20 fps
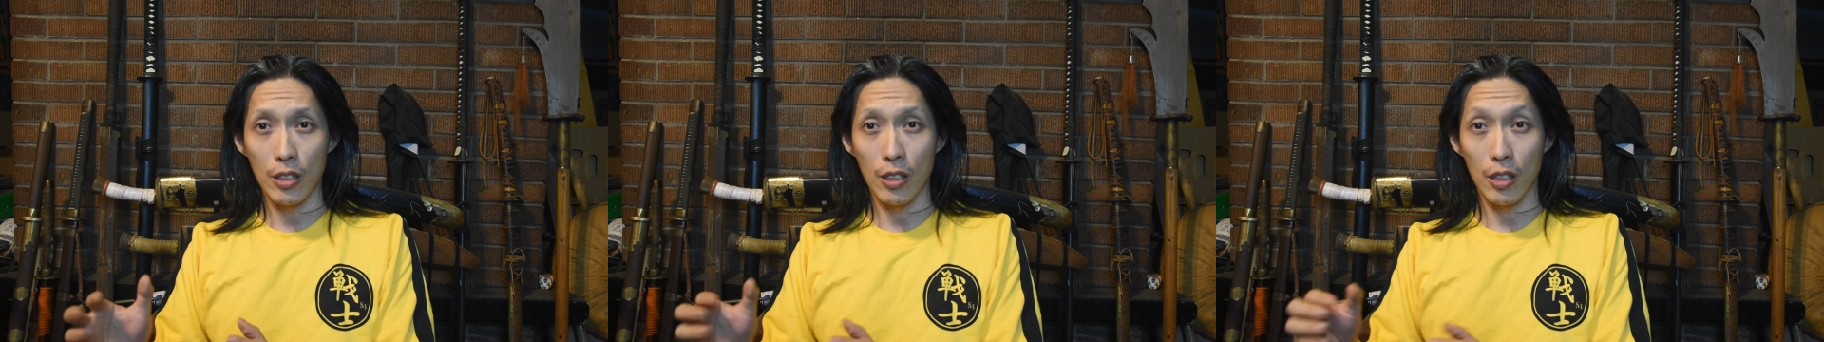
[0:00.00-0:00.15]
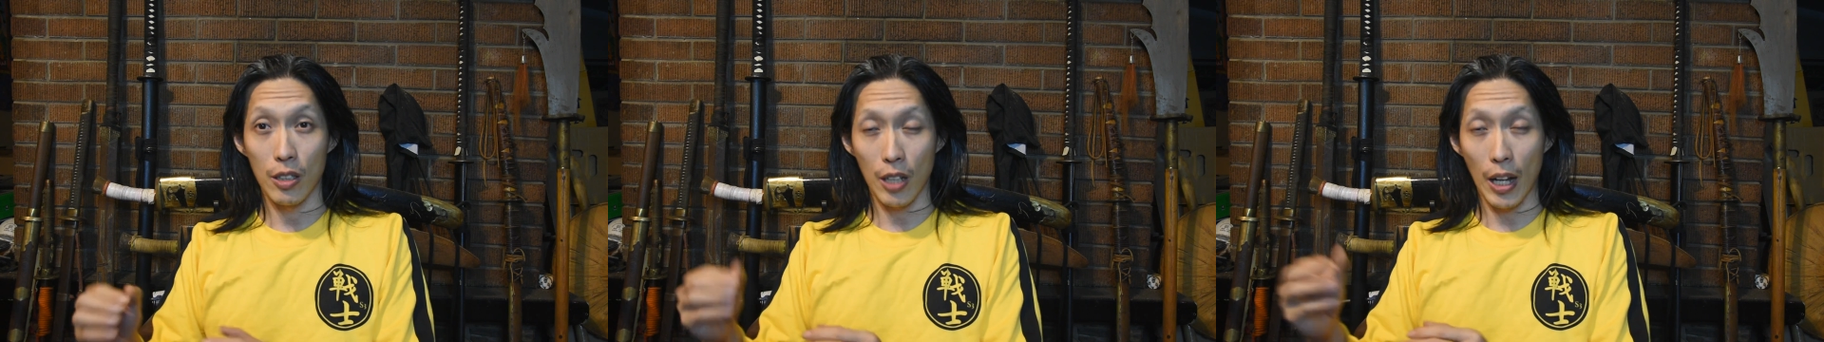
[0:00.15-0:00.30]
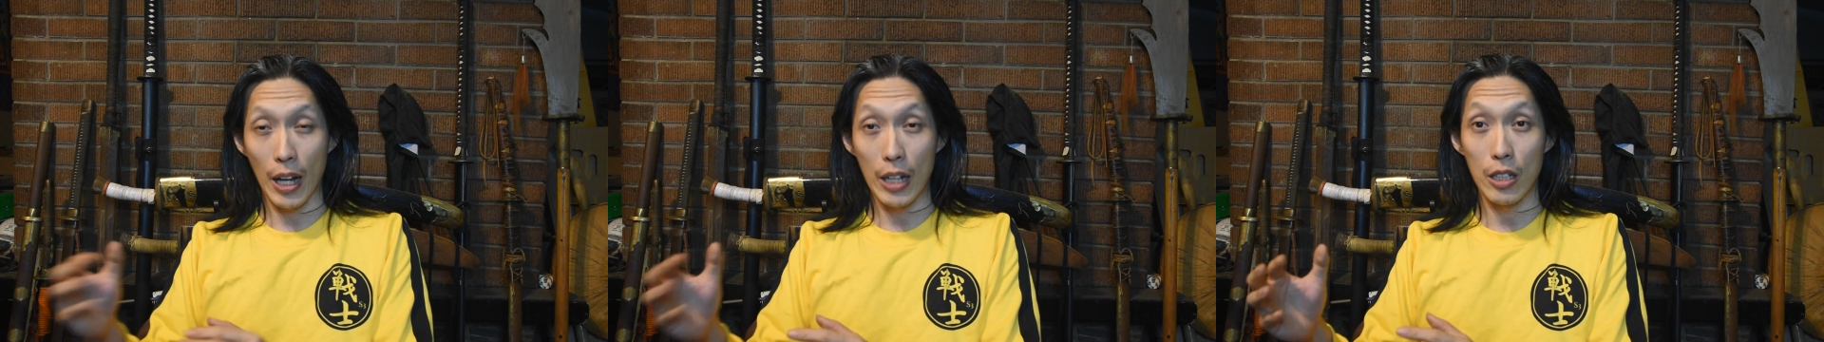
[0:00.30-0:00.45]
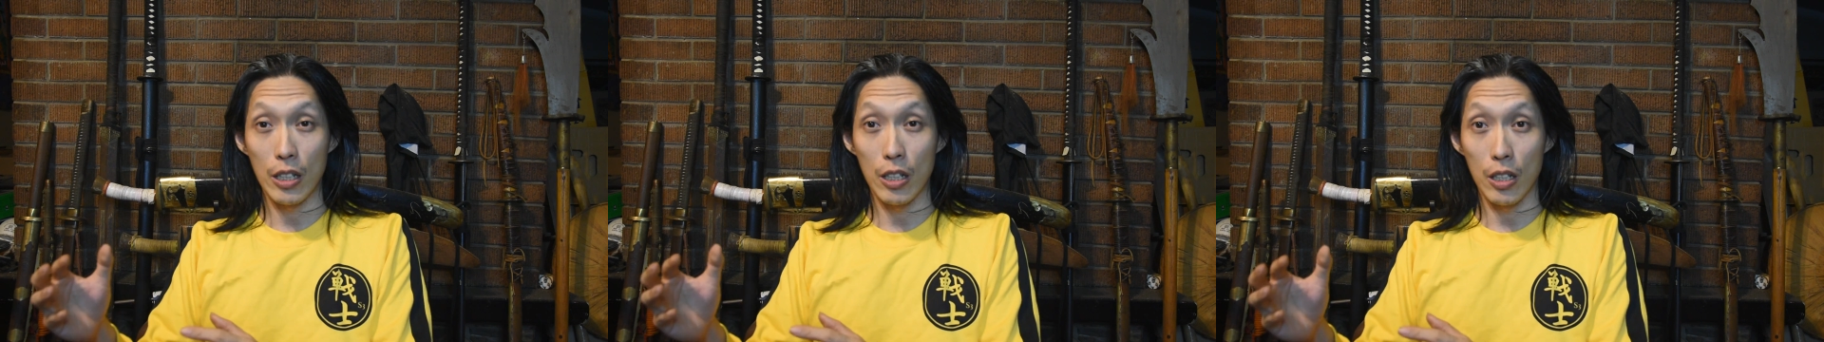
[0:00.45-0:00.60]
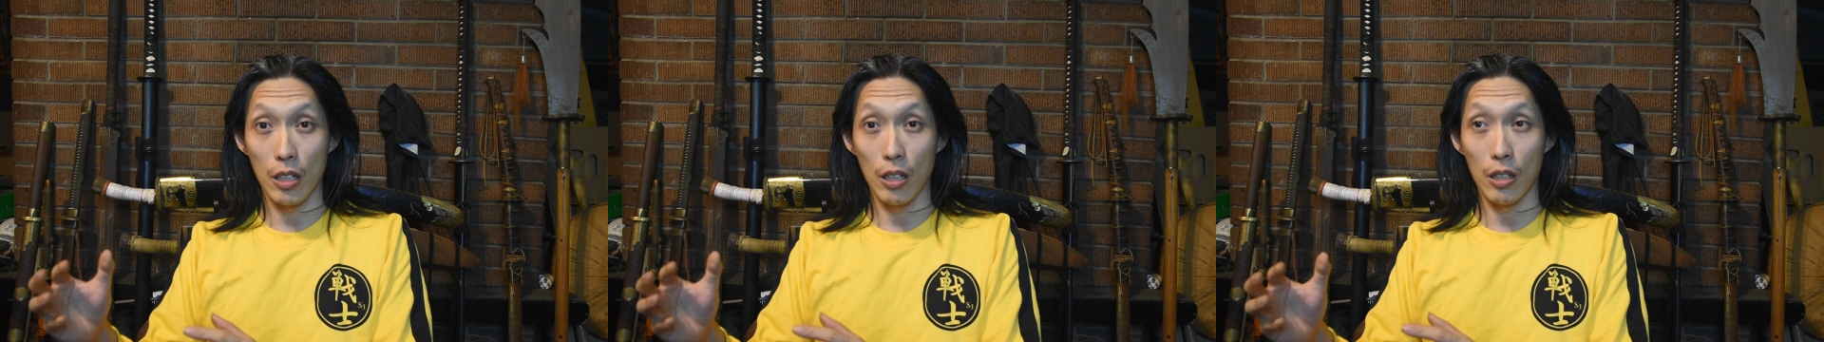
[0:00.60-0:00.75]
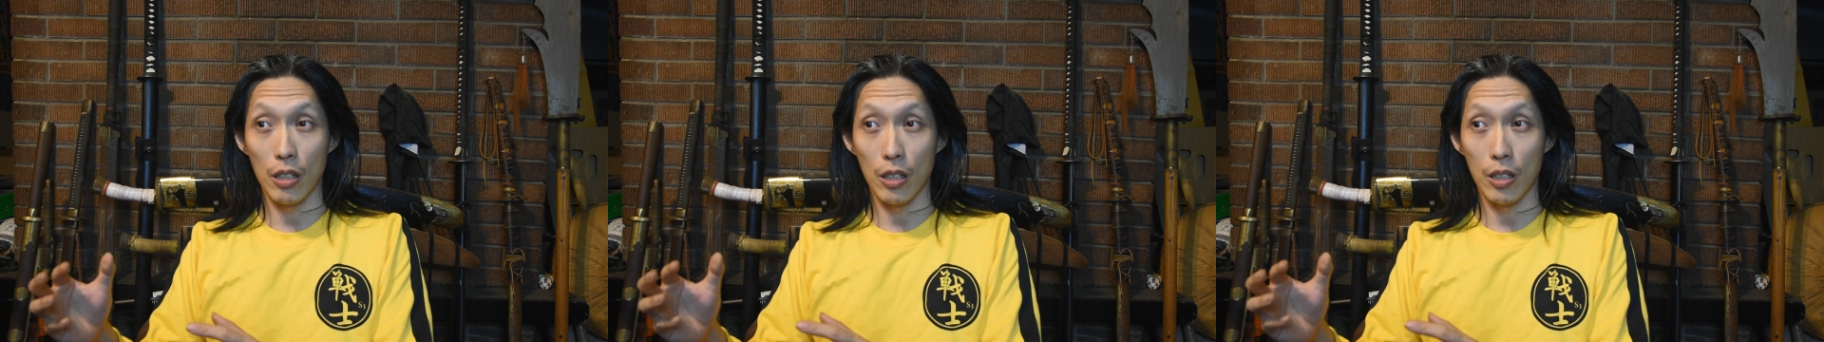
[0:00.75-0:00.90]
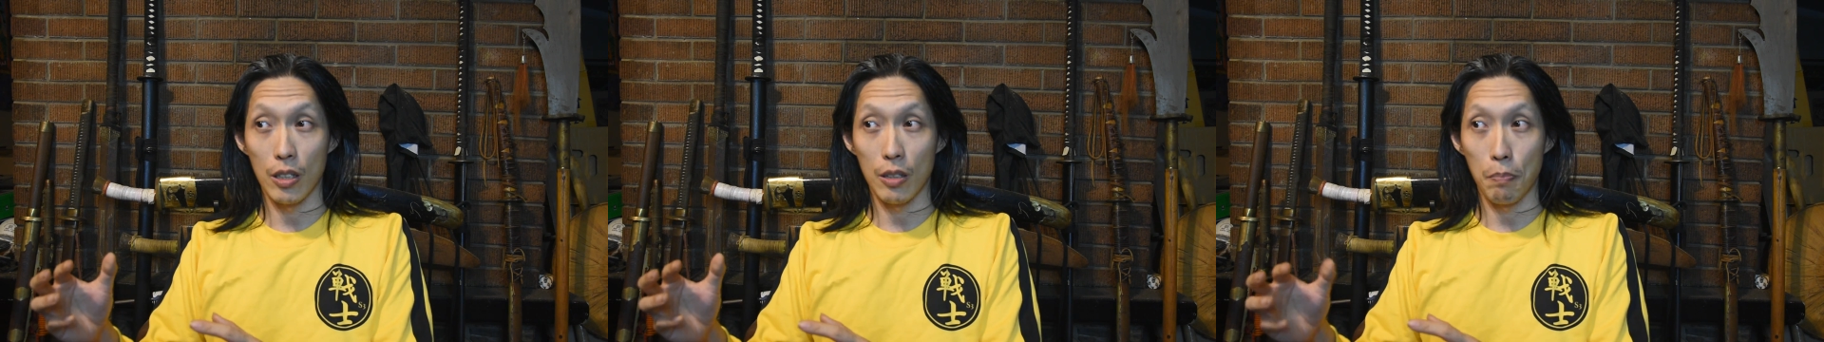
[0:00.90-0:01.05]
then Taichi
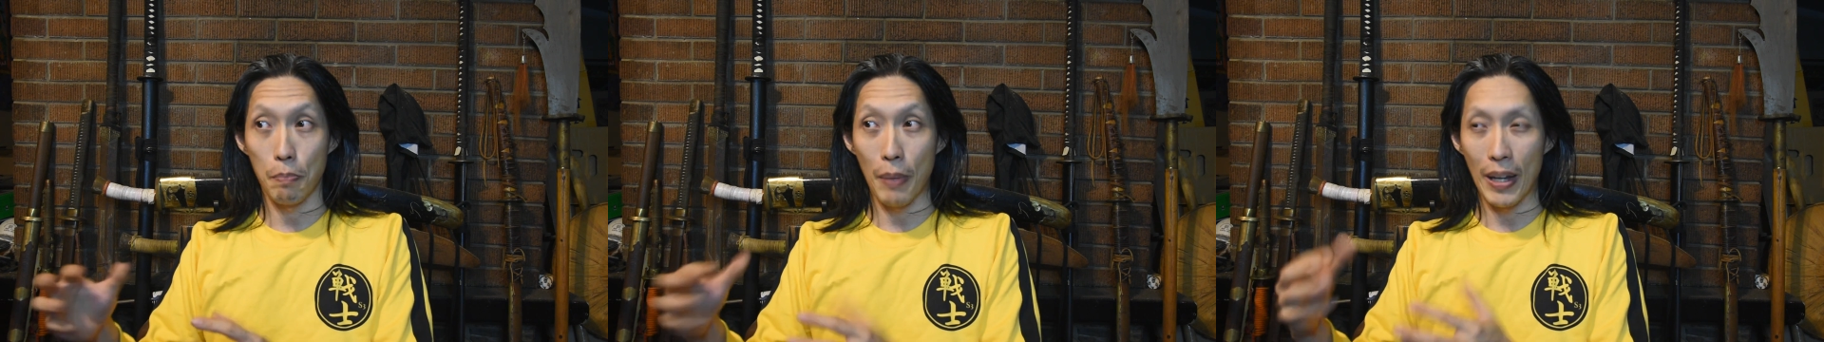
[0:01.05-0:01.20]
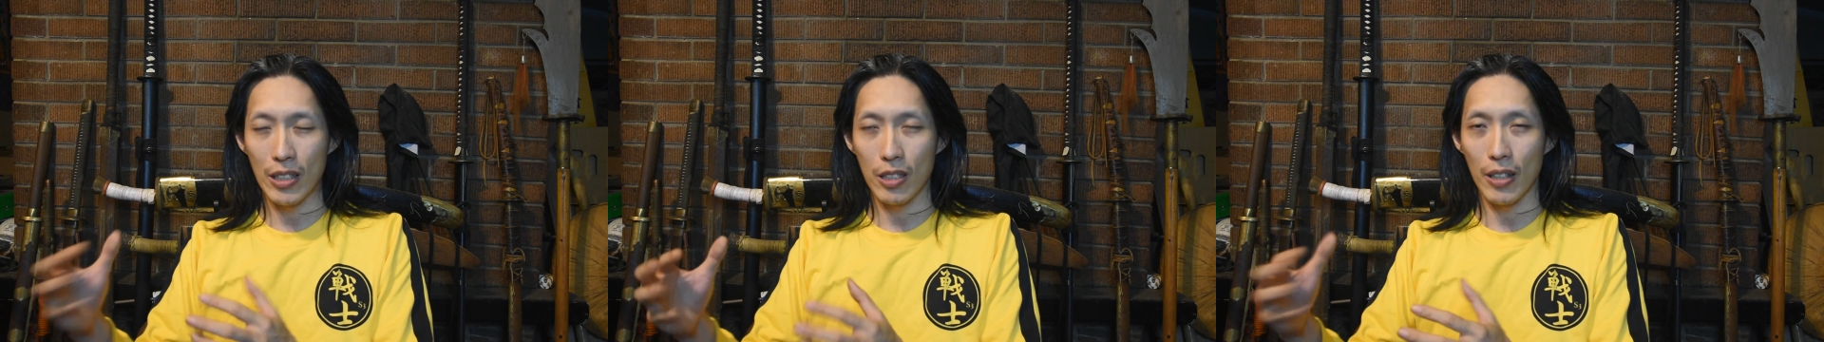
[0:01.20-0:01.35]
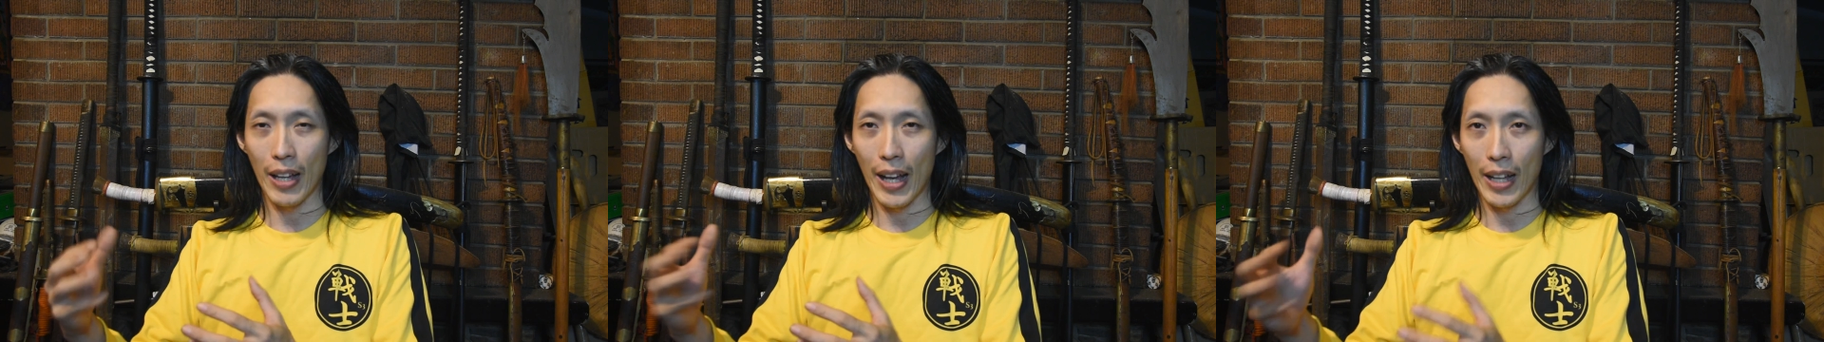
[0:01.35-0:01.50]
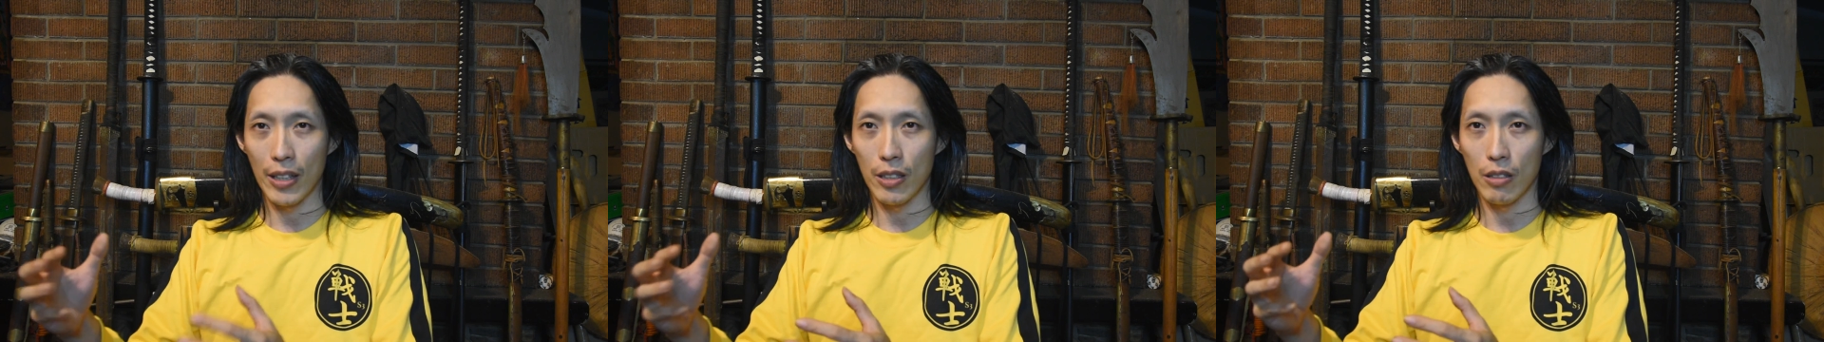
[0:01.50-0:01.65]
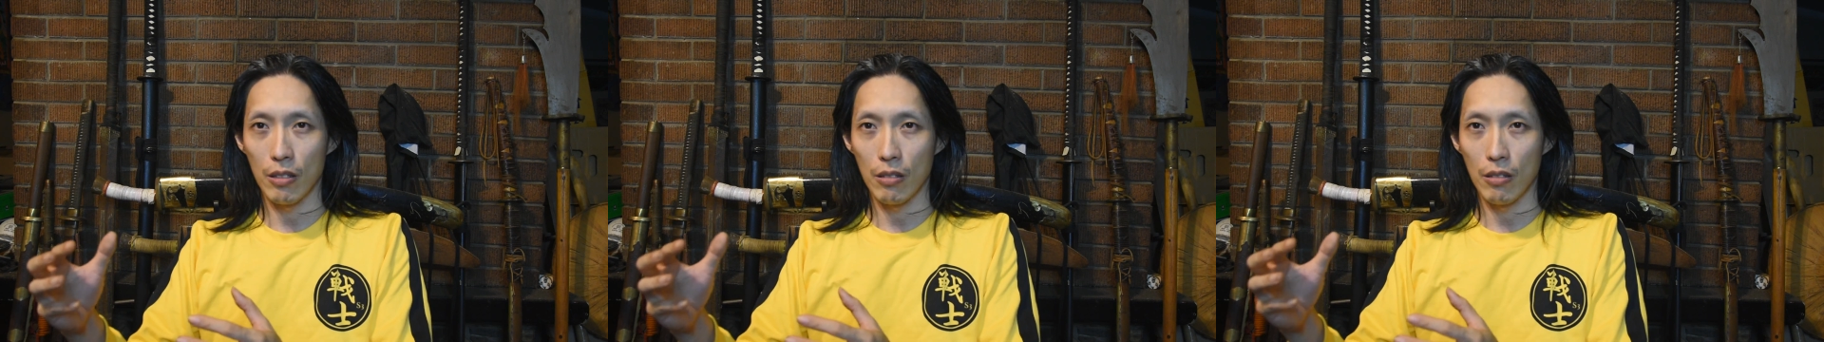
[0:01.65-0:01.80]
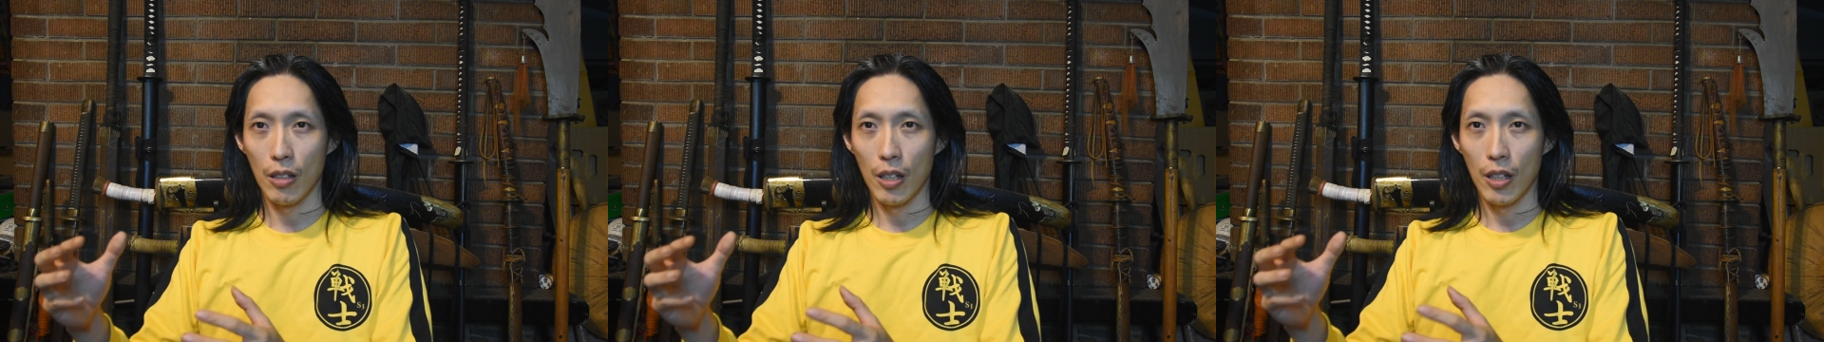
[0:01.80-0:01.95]
is better at